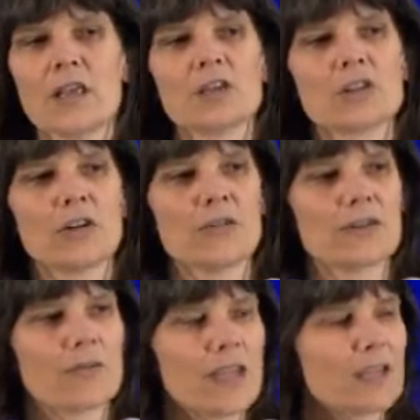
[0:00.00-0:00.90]
showed that
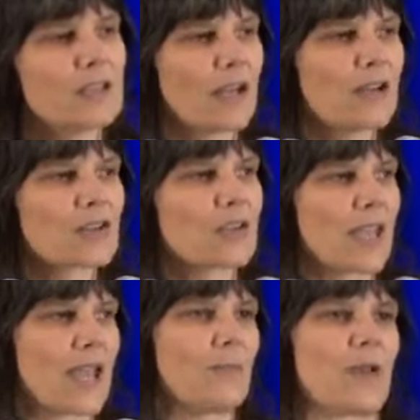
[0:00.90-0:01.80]
if they could touch the
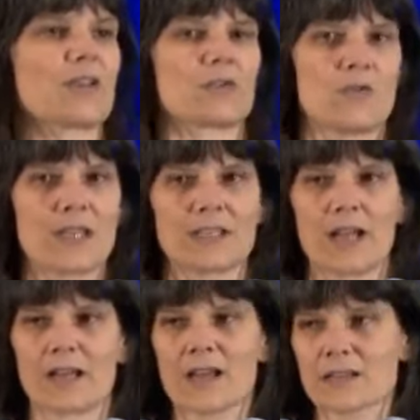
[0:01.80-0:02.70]
CAN bus through that
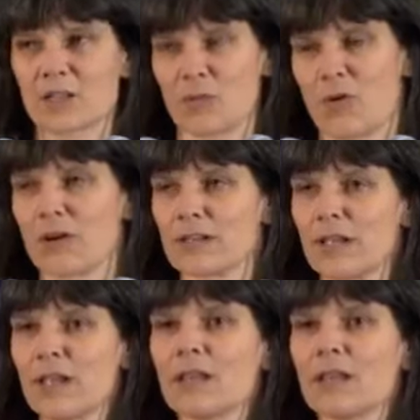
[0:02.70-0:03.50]
diagnostic port,